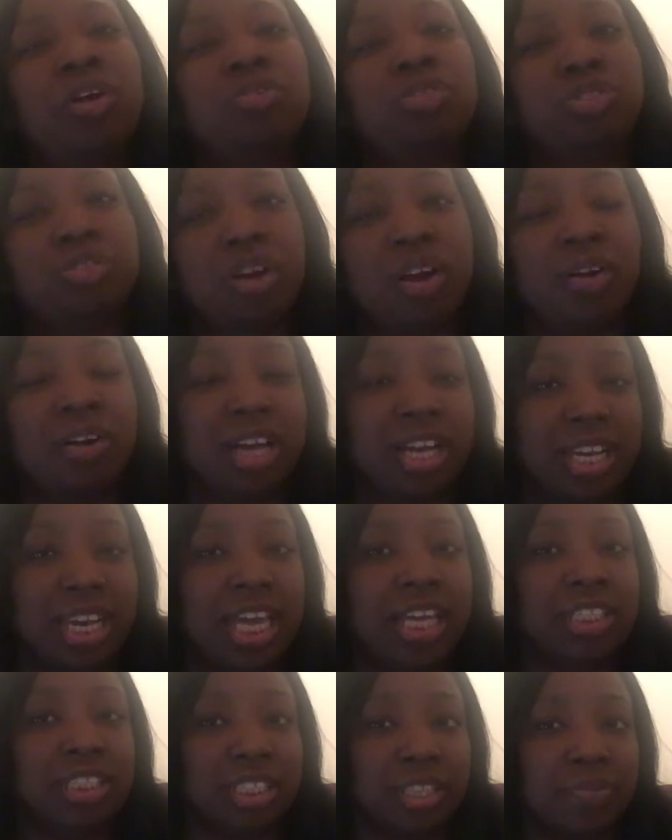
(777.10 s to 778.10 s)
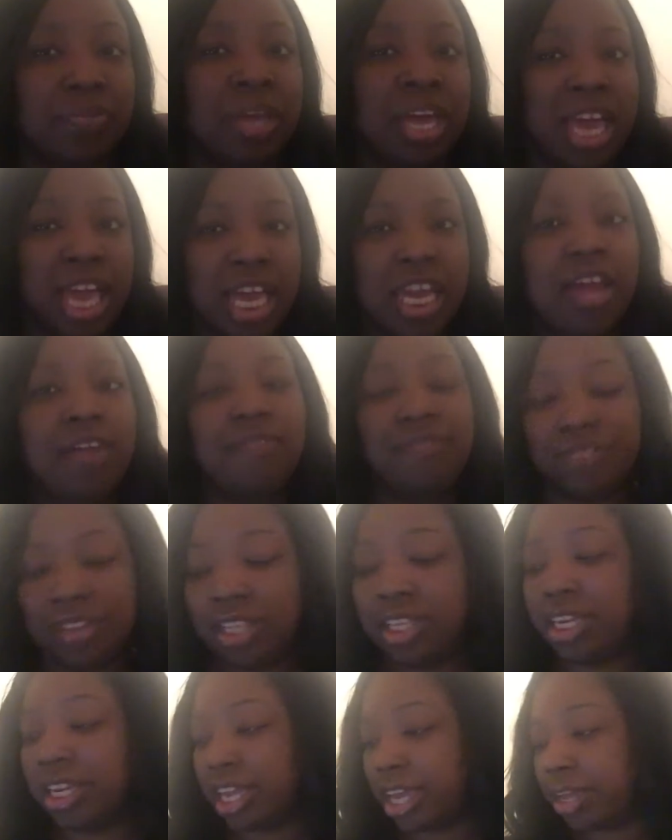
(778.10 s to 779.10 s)
strong connection, and I'm
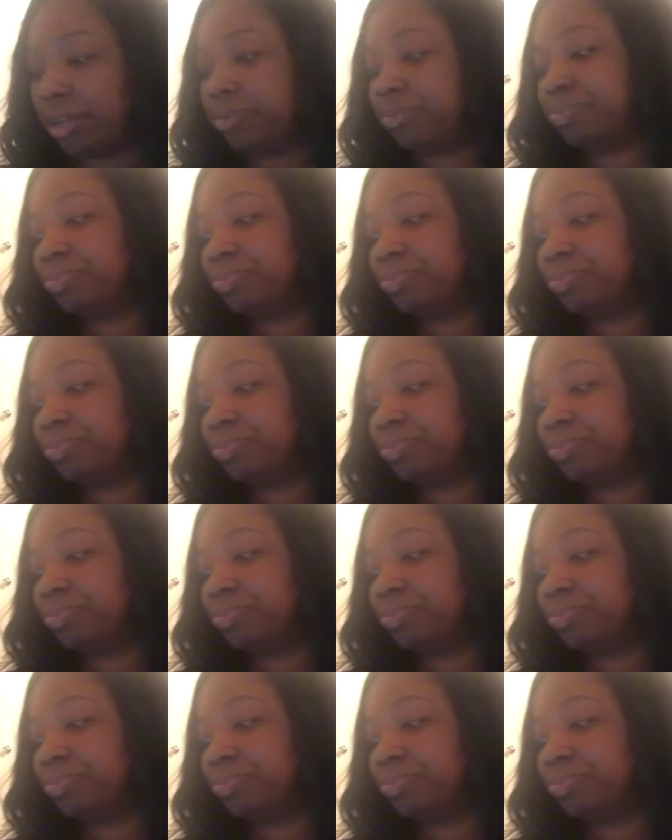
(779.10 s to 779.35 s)
feeling it.